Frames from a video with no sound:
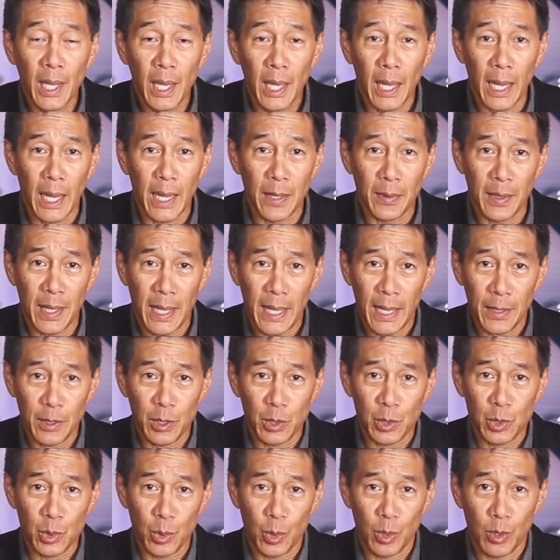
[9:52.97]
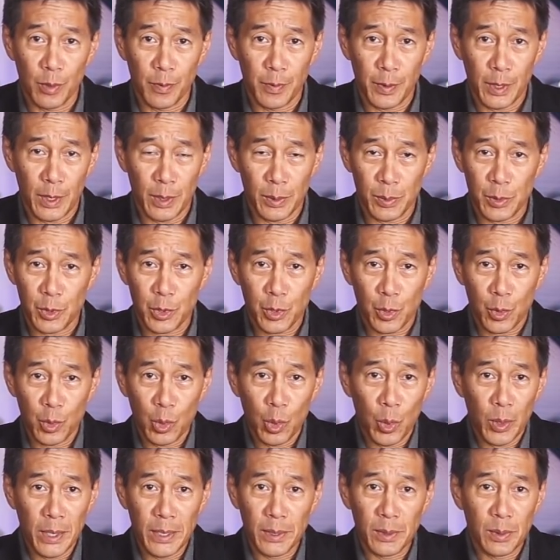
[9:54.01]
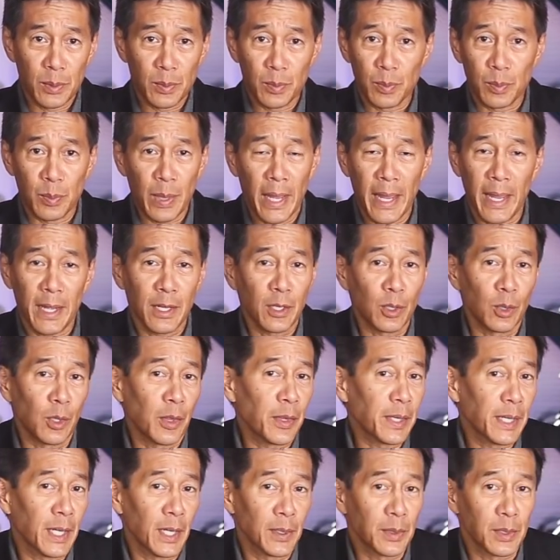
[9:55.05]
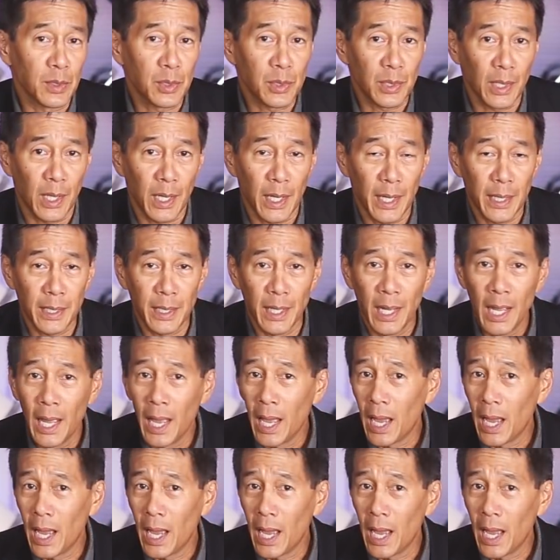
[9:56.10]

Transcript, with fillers: and they had this sort of a screw-in handle thing on the side.